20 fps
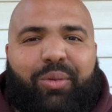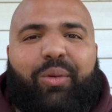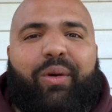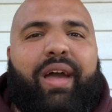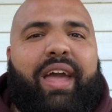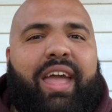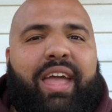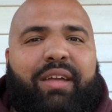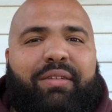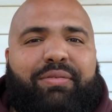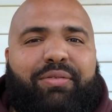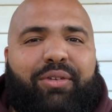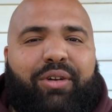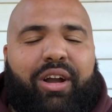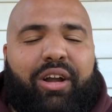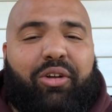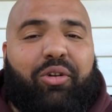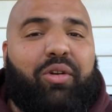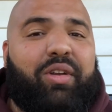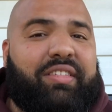way for
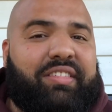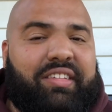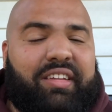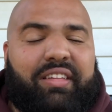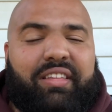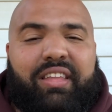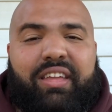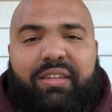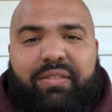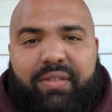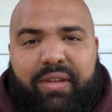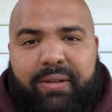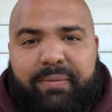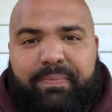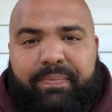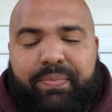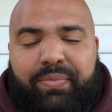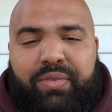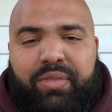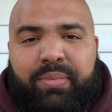a Christian living?
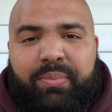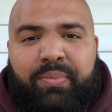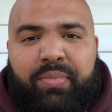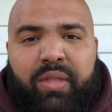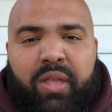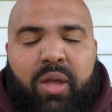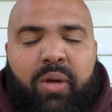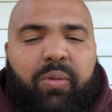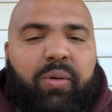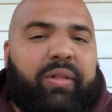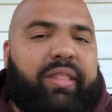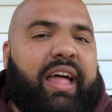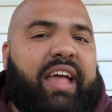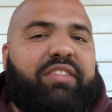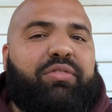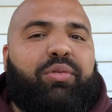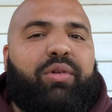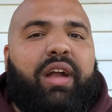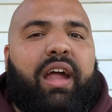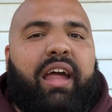Well,
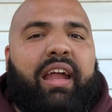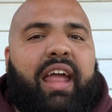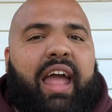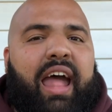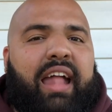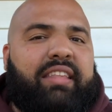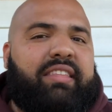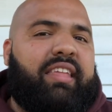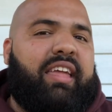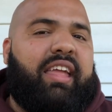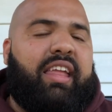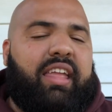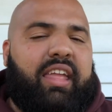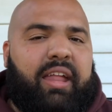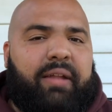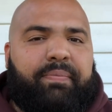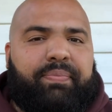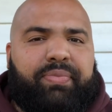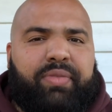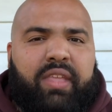that's where I got
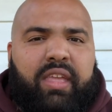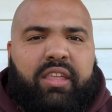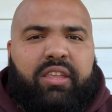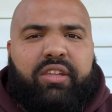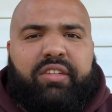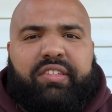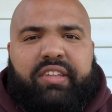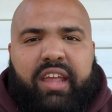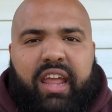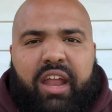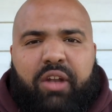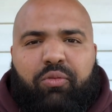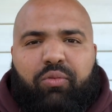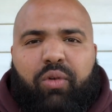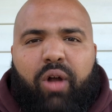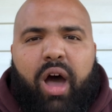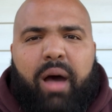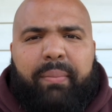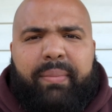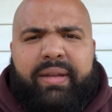thinking. You see, in
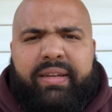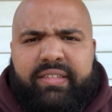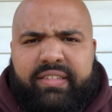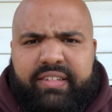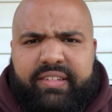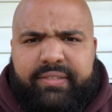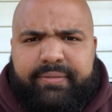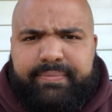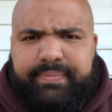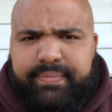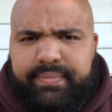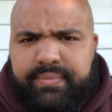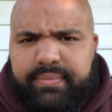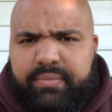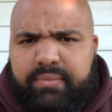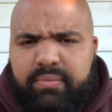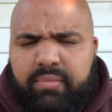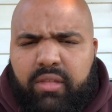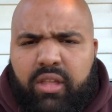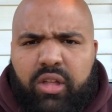Romans
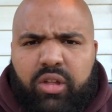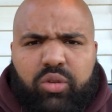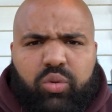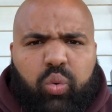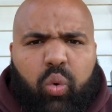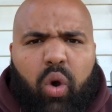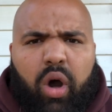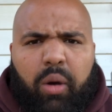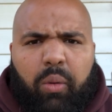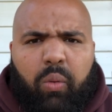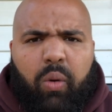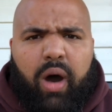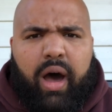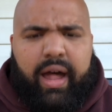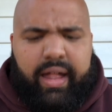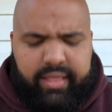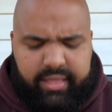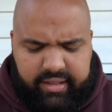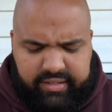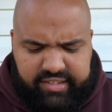
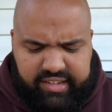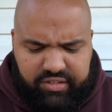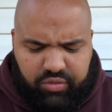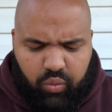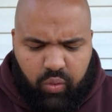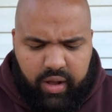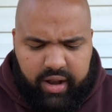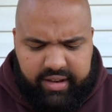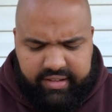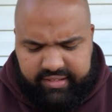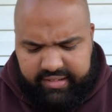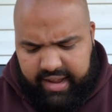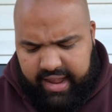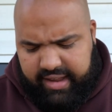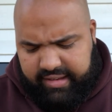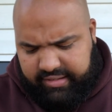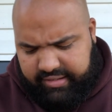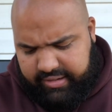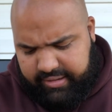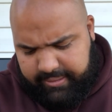12:1, this is what it
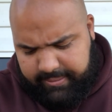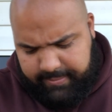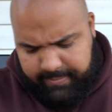says.